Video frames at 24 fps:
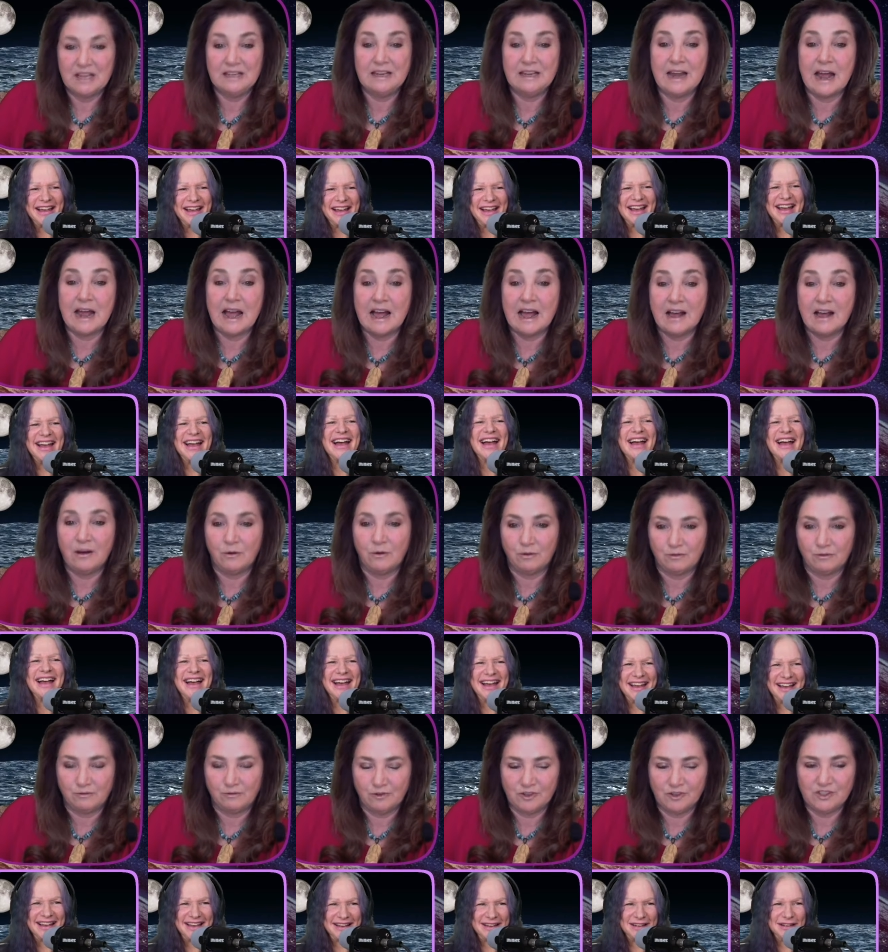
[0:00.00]
Speaker 1: Now
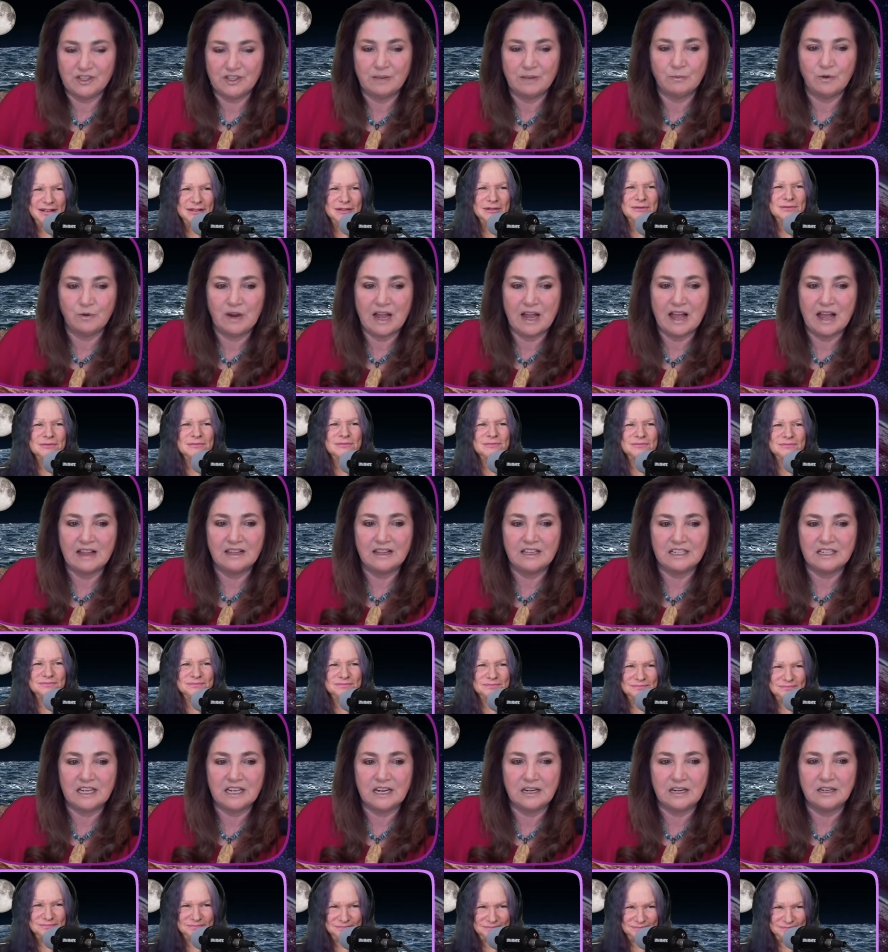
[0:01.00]
for some
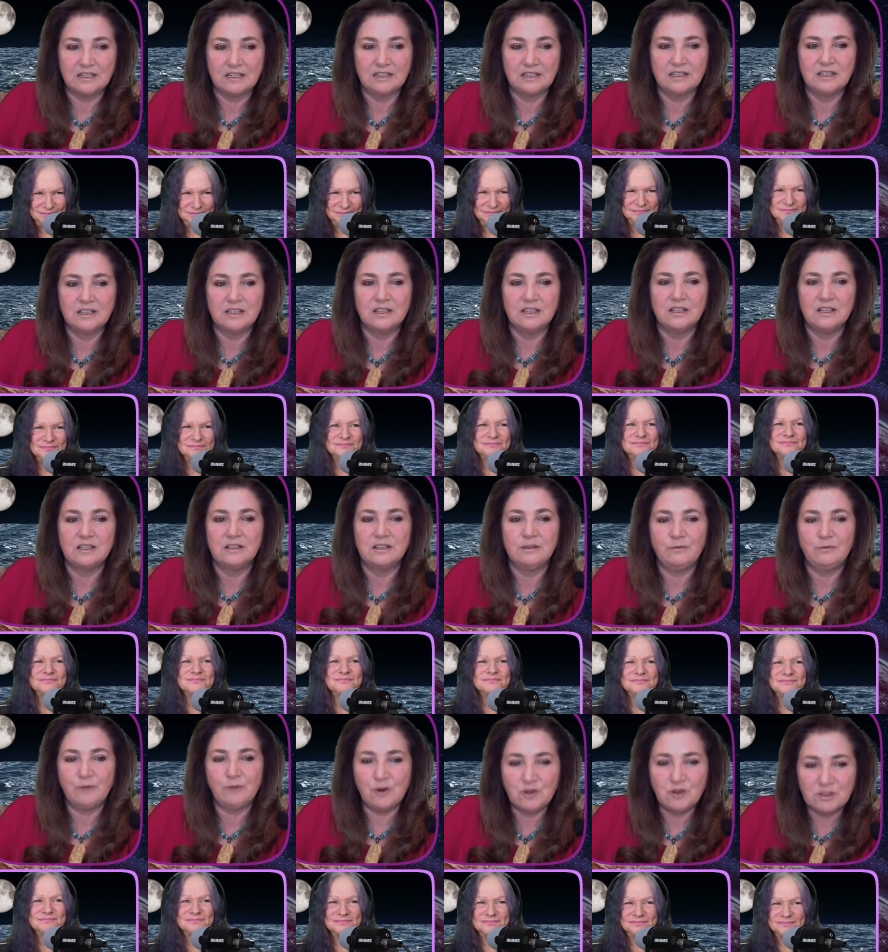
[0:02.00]
reality. The
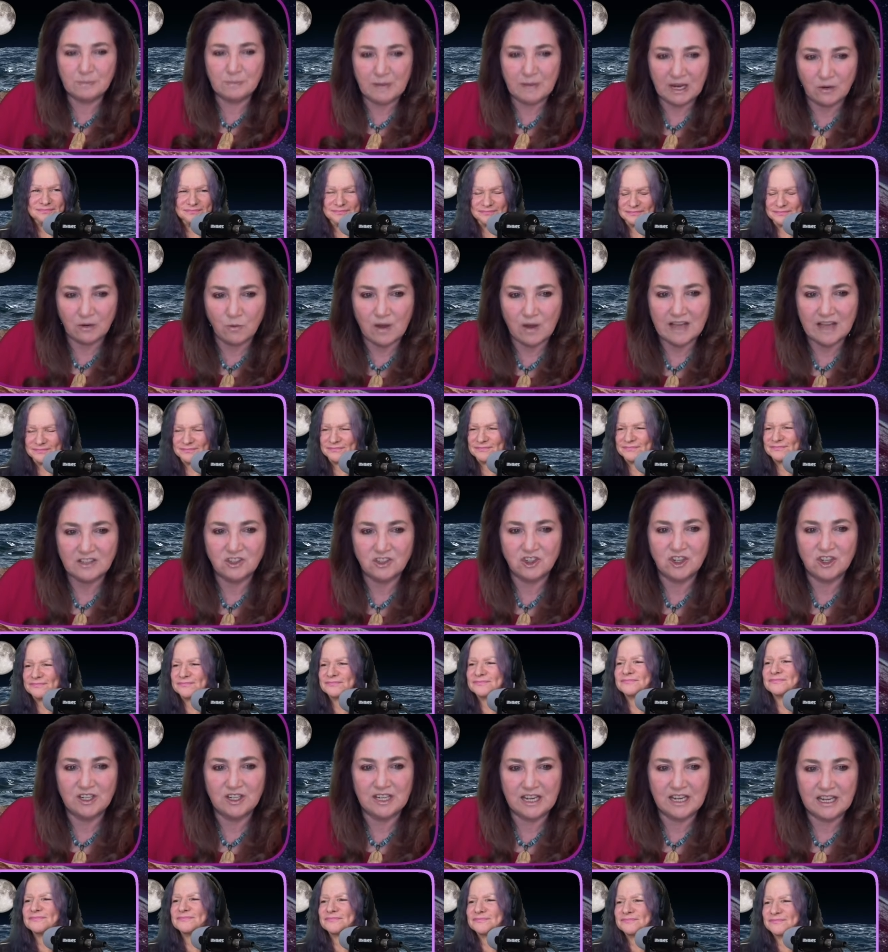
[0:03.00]
first big
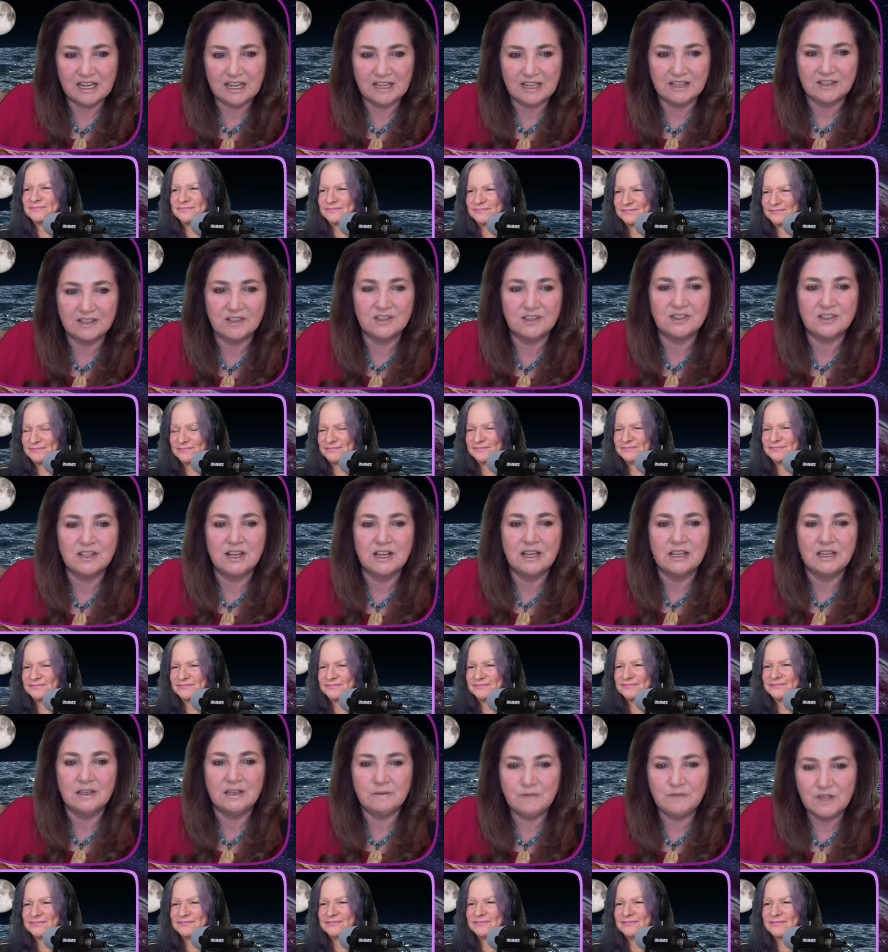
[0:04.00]
question is,
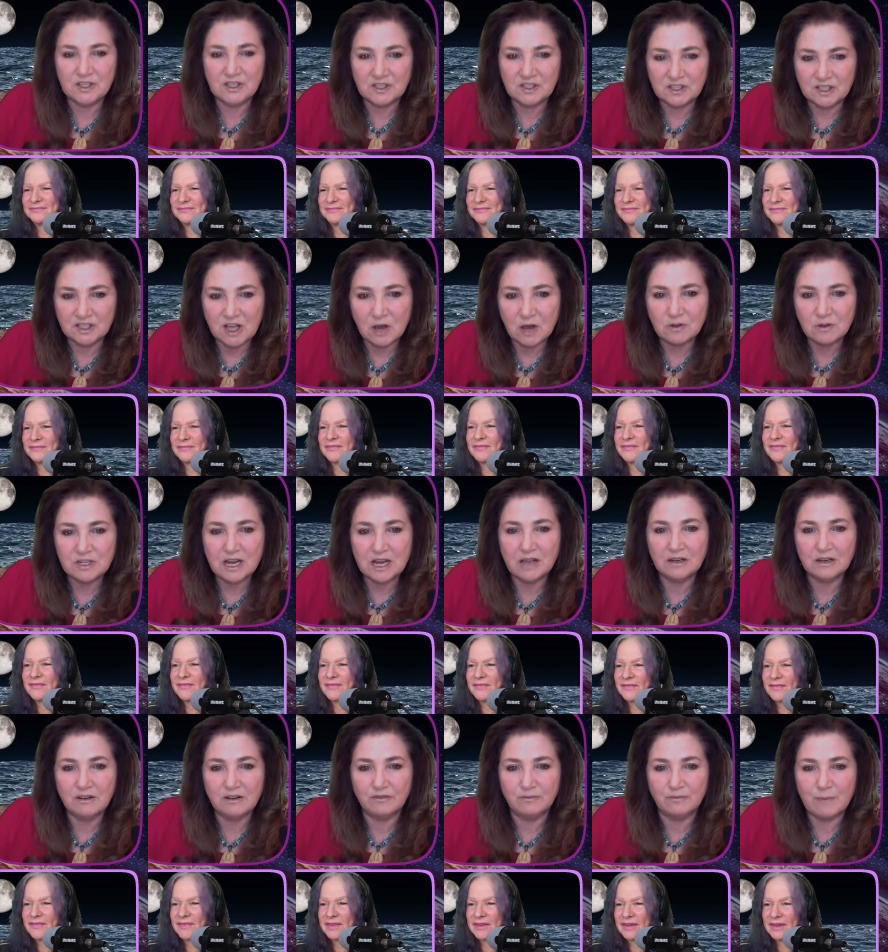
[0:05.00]
if the
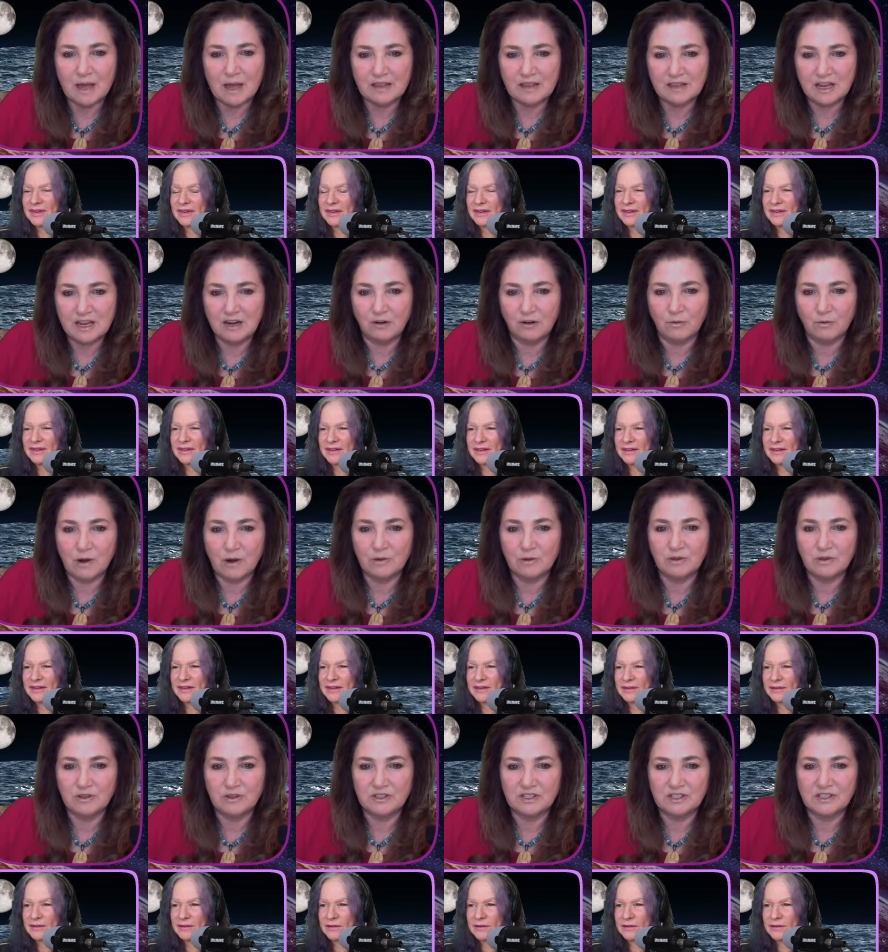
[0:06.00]
slowdown of methane
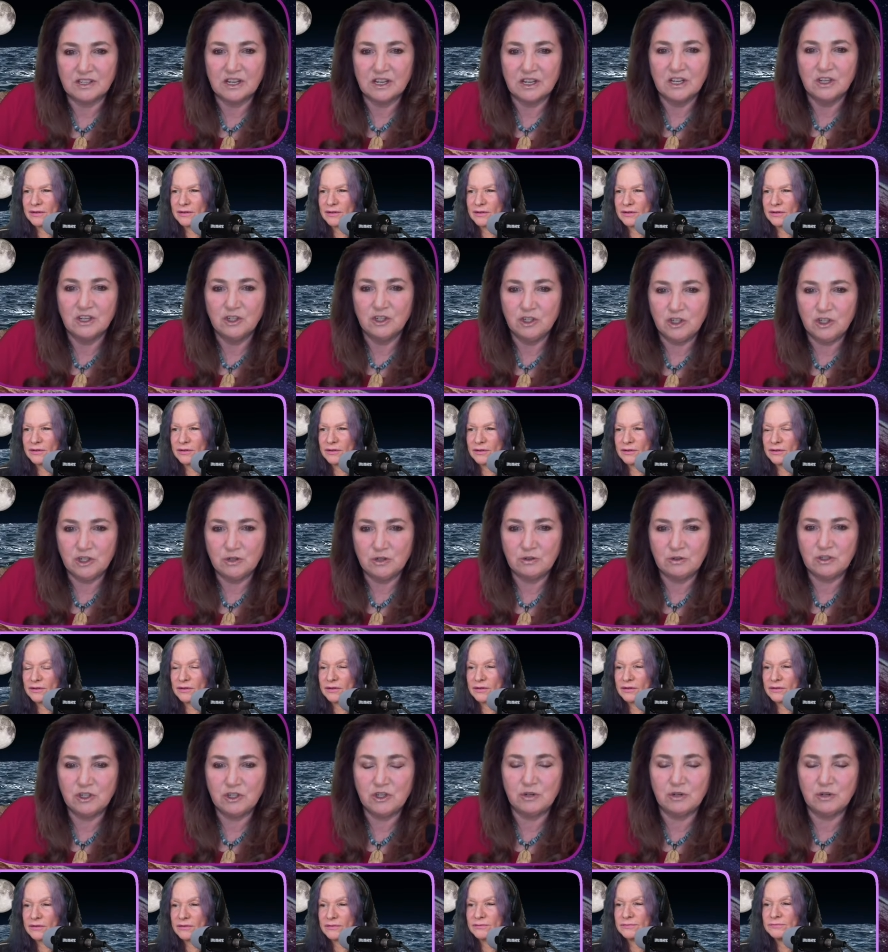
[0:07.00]
growth is due
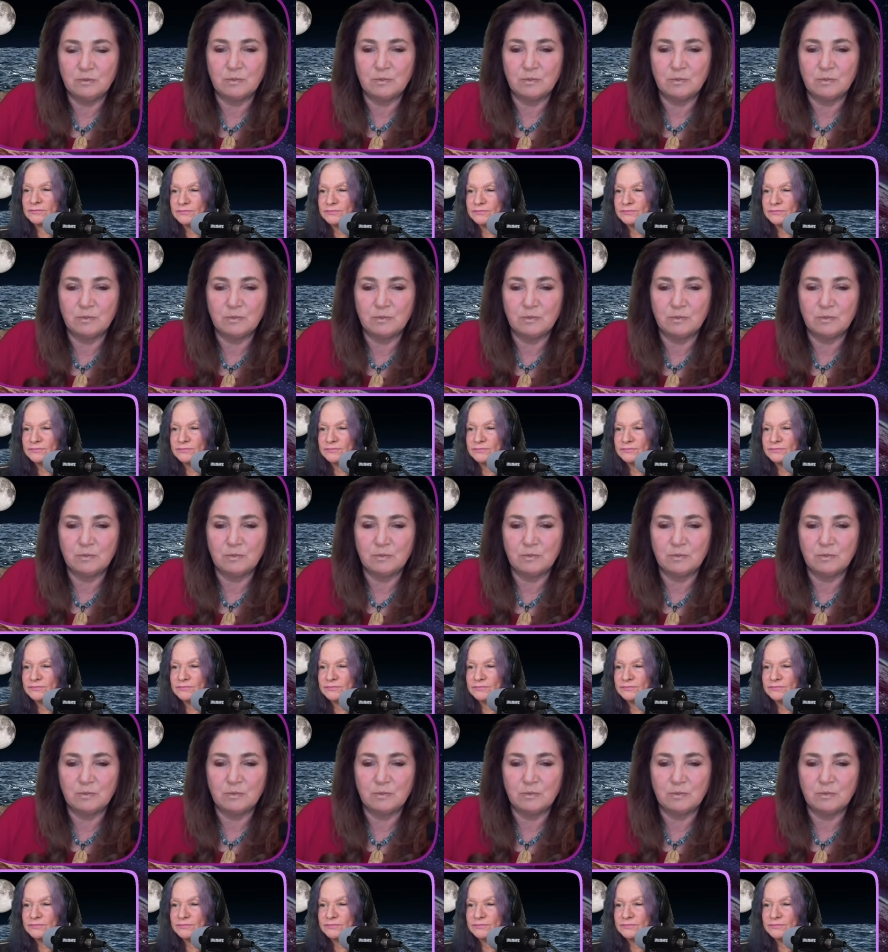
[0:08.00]
to